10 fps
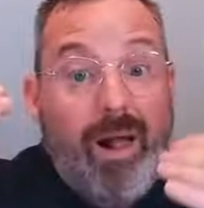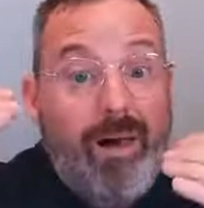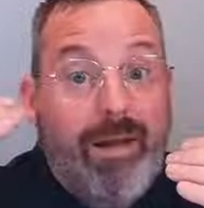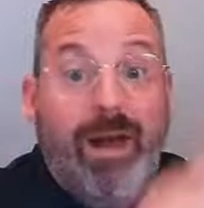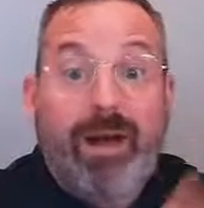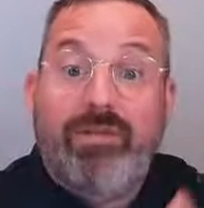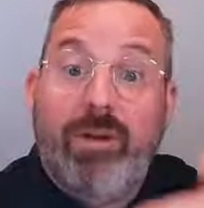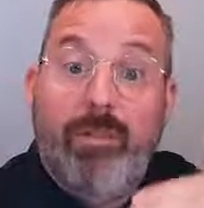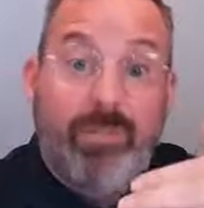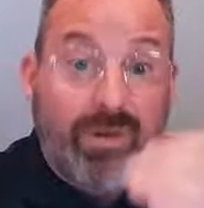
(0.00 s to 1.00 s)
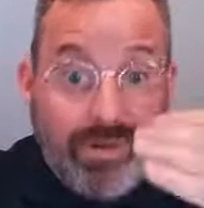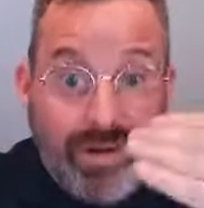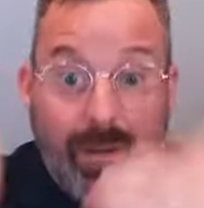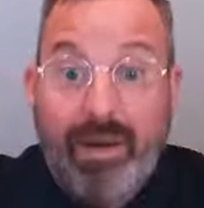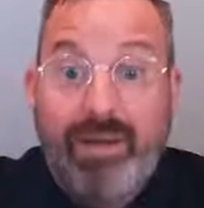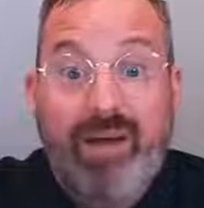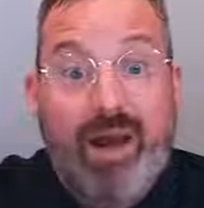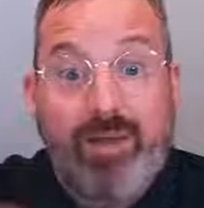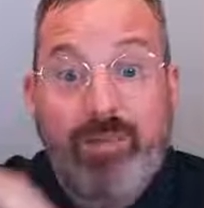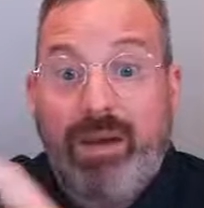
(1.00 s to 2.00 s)
as I'm building out my
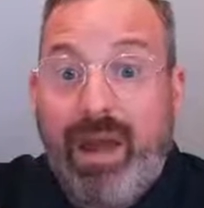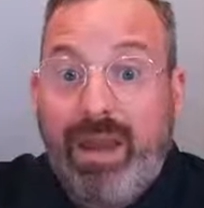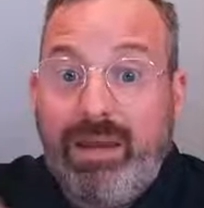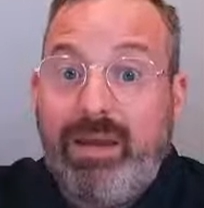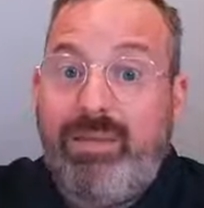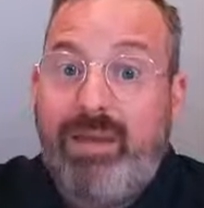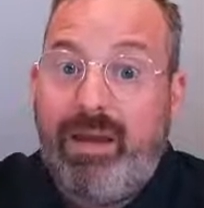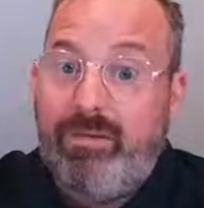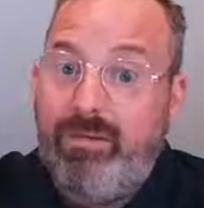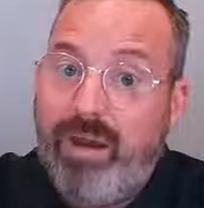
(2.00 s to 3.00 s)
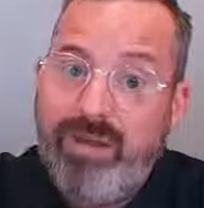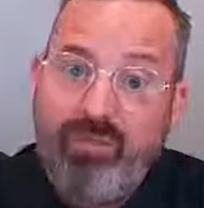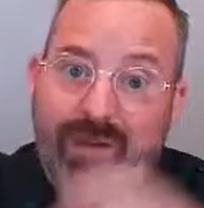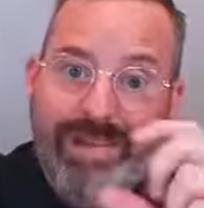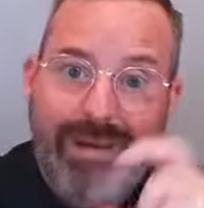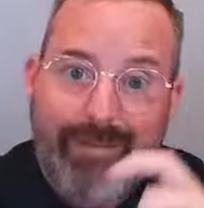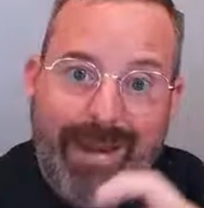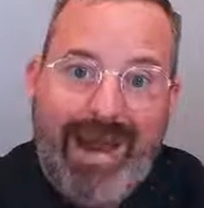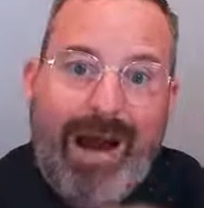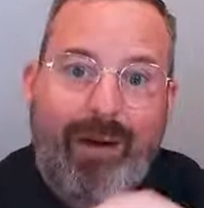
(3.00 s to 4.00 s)
document, I can really get
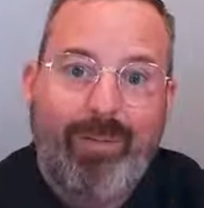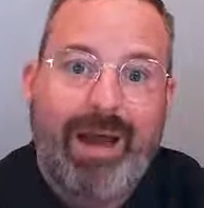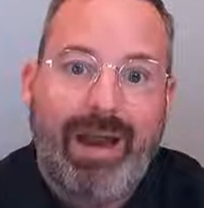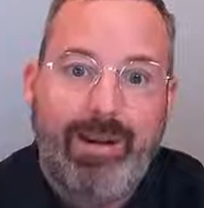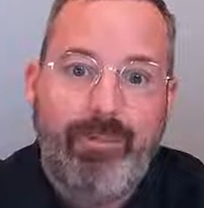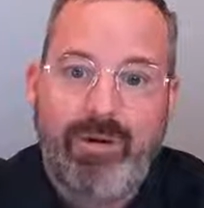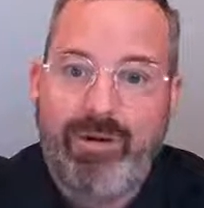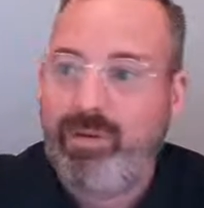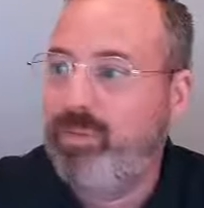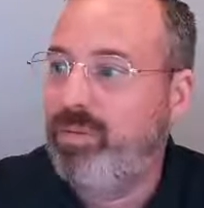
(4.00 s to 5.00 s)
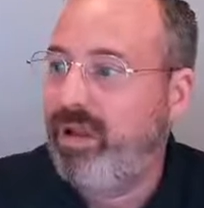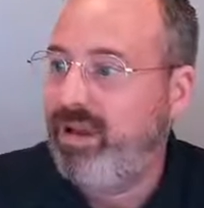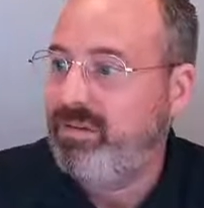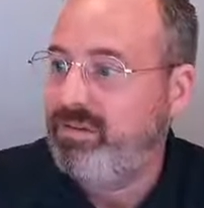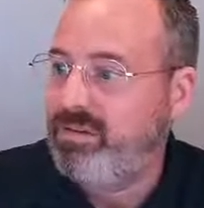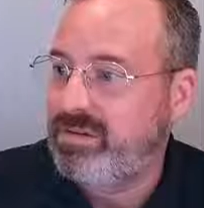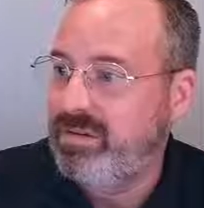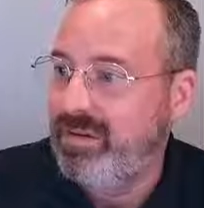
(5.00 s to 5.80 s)
my outline and put it into place.